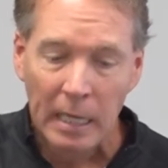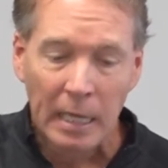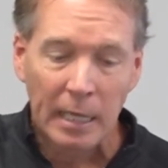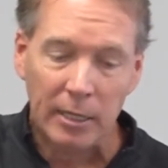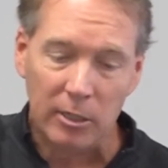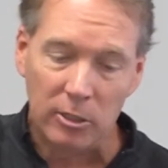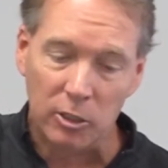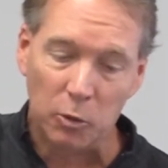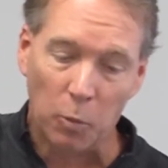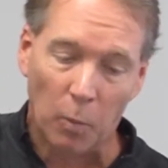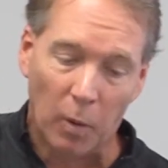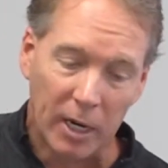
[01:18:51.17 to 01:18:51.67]

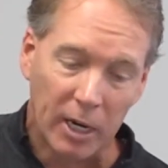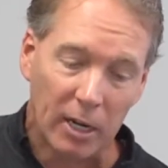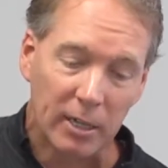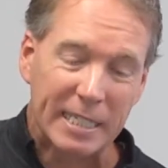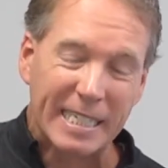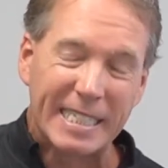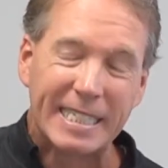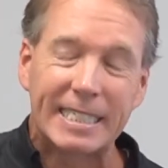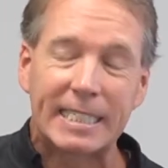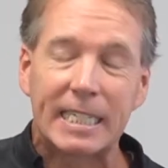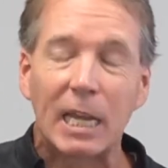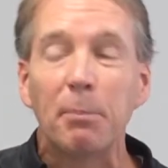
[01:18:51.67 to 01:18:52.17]
There's one on
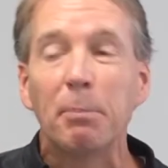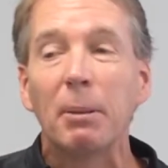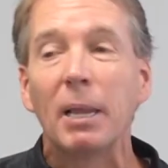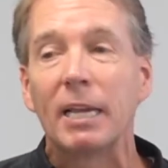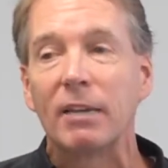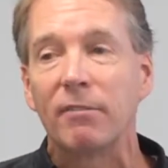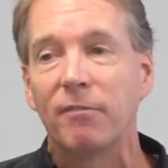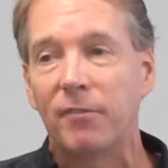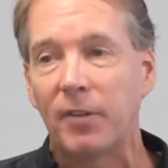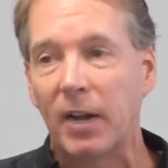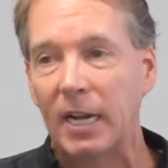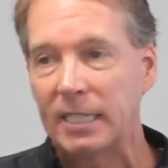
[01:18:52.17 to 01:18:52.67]

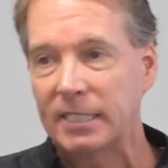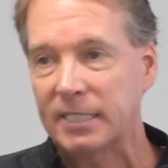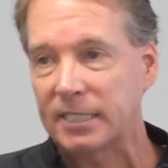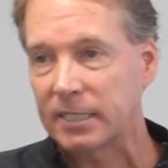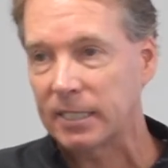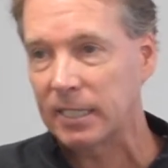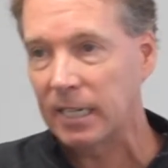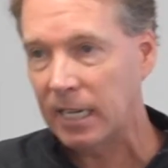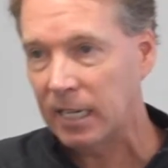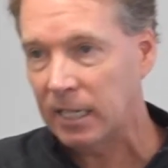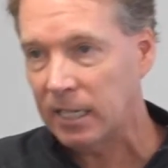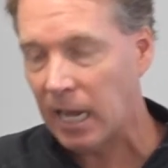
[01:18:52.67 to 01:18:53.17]
sibling fights
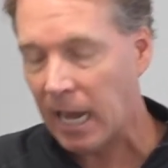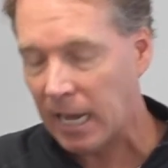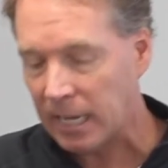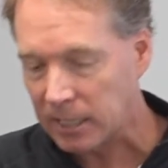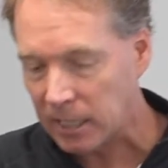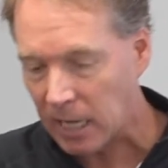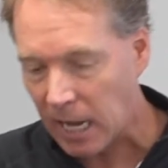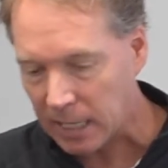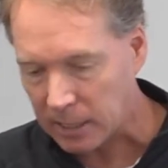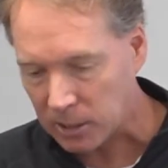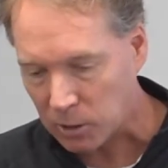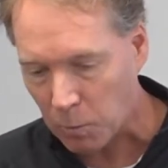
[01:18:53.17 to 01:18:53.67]
uh,
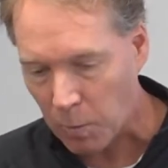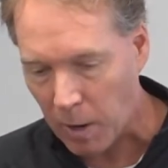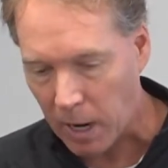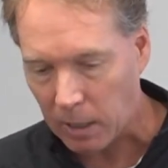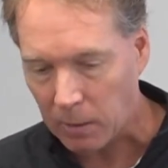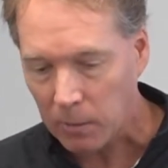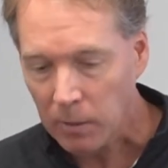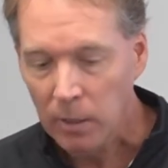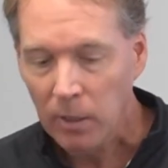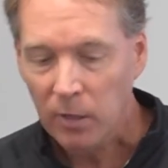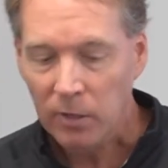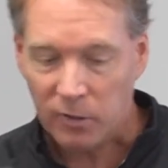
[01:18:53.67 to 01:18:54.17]
as
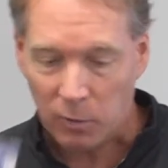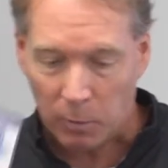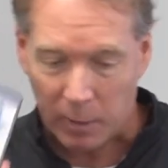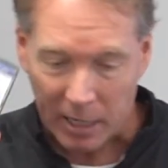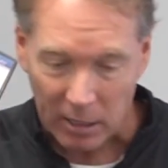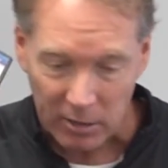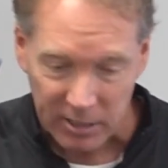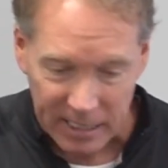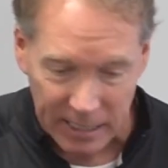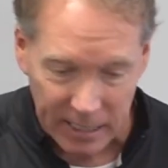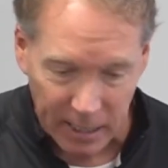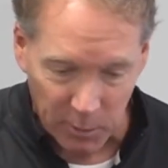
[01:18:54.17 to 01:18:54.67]
well. So
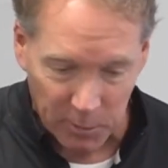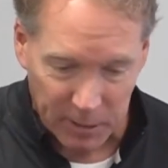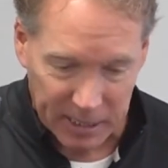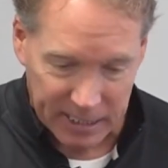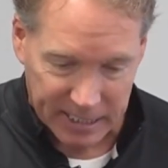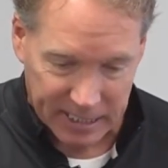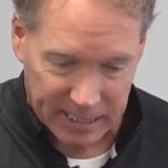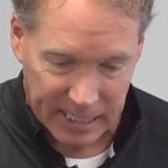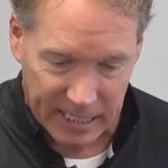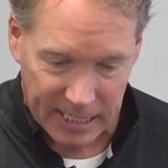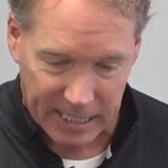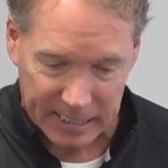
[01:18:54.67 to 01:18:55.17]
here's the deal with the
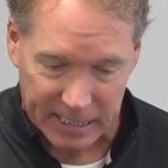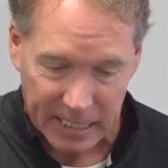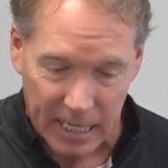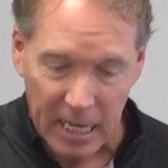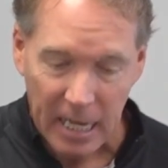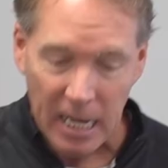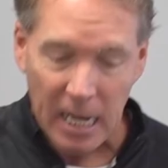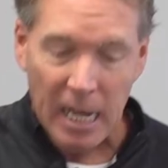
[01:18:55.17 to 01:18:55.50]
C Ds.